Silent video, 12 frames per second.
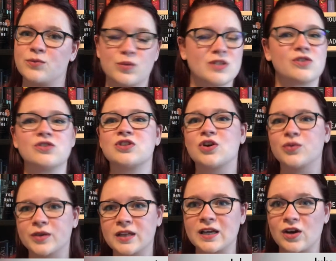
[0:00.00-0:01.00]
wizards are
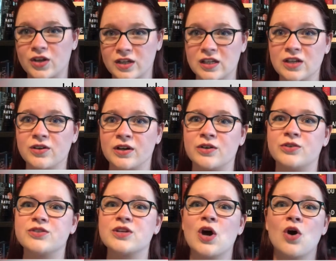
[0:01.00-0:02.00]
really our
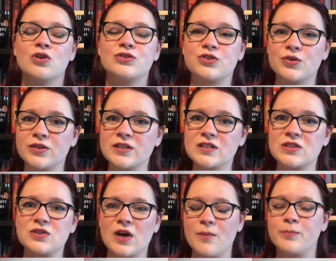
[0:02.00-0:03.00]
heroes. So this
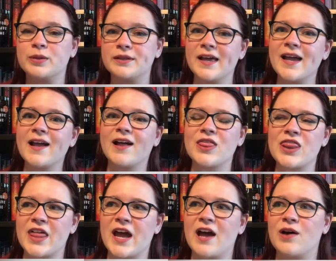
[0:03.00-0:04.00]
is a play on
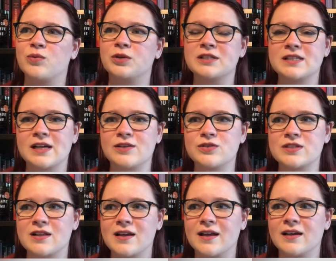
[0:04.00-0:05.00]
that where it sounds
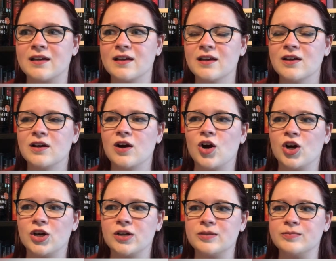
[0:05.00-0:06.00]
like
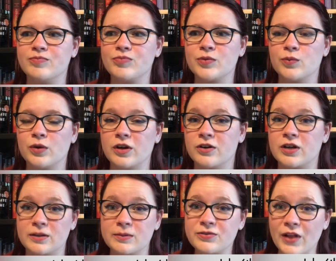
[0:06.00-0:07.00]
um, we're
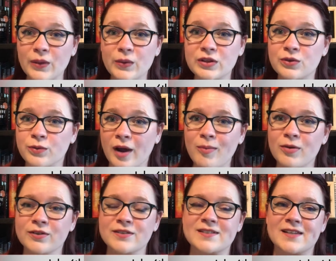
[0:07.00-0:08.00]
gonna be following the
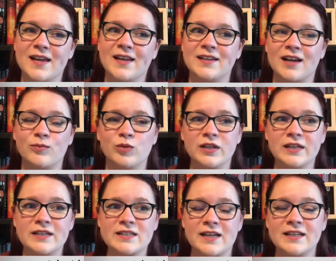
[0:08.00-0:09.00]
rebels and i'm really
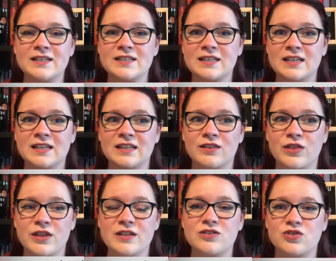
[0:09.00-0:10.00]
excited to see
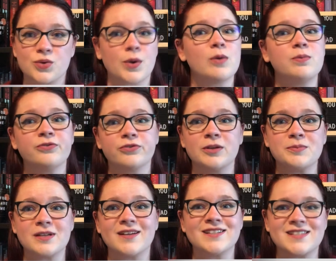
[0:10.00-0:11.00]
this trope flipped
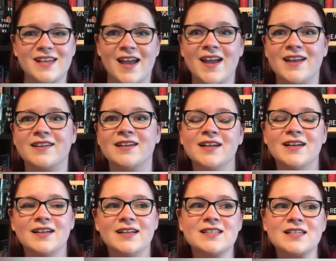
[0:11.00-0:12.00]
on its head
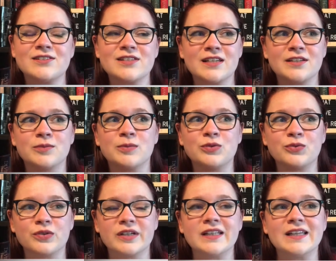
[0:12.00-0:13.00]
it sounds like it could be
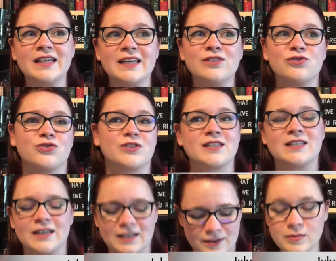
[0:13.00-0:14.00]
really
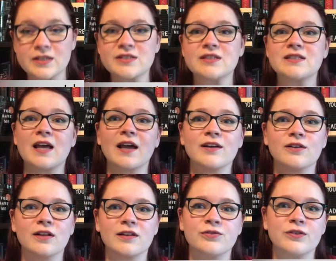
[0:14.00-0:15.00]
interesting plus the title
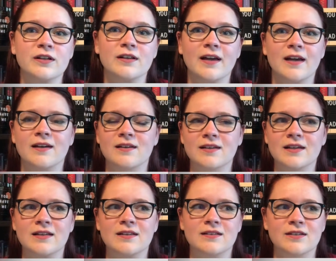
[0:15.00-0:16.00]
i feel like
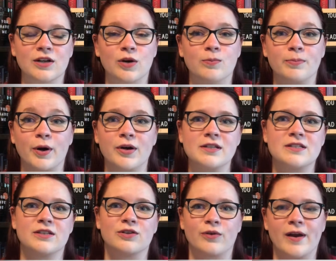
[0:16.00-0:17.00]
you know burn it to
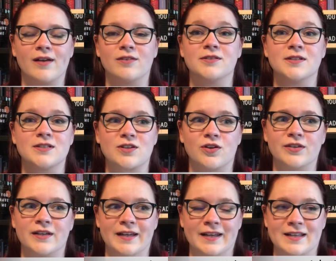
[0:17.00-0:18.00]
the ground and it's called
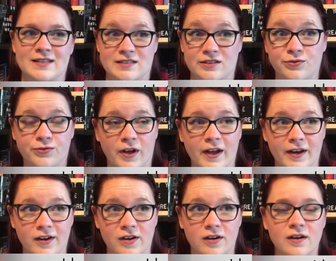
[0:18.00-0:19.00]
it ends in
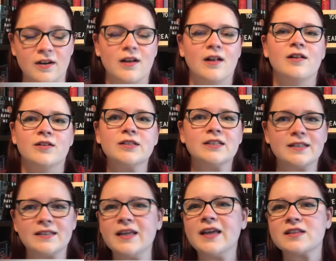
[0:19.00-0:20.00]
fire
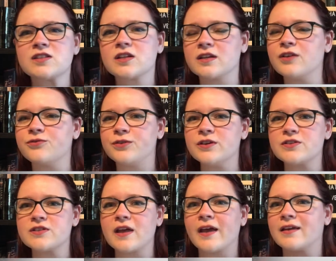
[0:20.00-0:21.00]
it's it feels
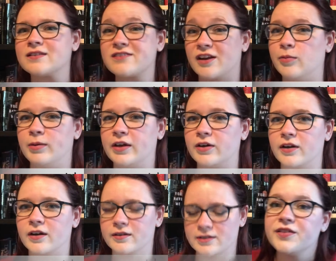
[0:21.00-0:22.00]
like it's gonna be good
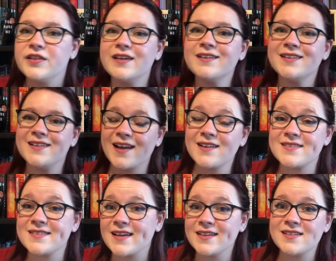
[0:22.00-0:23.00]
the next
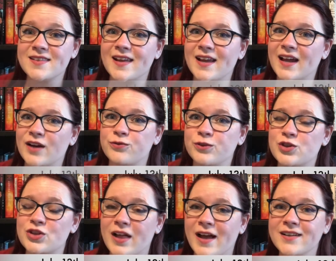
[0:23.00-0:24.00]
date that I have for
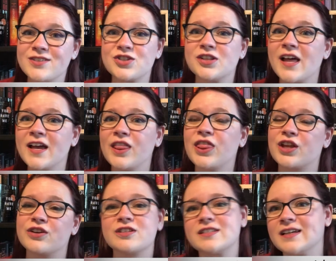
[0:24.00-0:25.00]
July is July
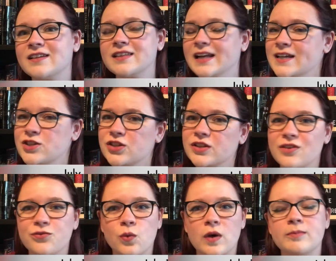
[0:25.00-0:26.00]
13th, and I actually only
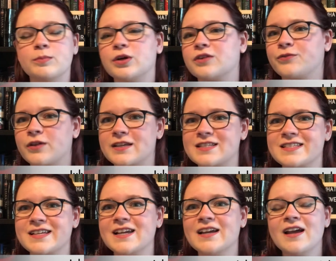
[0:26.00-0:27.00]
have one book for this
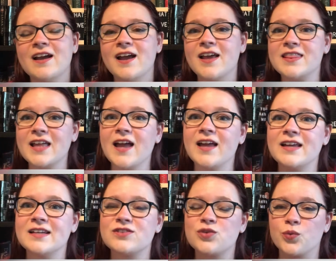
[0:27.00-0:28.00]
date, and that
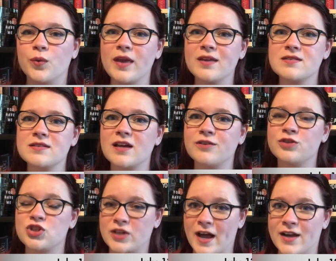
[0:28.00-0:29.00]
is Wings of
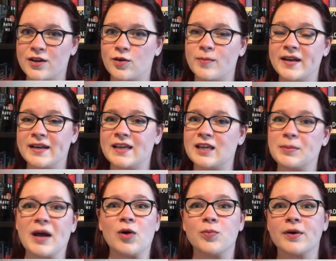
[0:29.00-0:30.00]
Shadow by Nicki
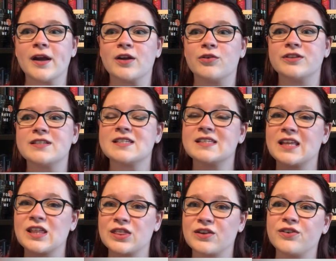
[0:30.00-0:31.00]
Pau Preto. This is
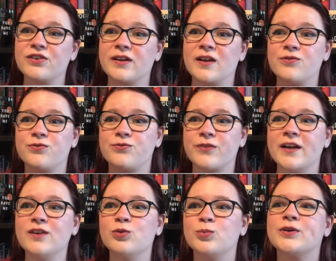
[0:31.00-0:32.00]
the third and
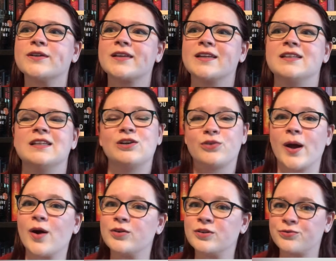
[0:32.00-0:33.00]
final book in the
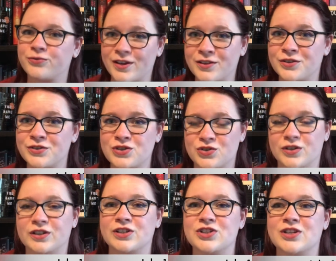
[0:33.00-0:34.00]
Crown of Feathers
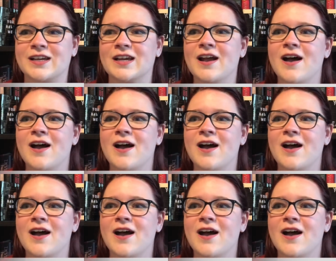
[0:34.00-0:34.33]
trilogy.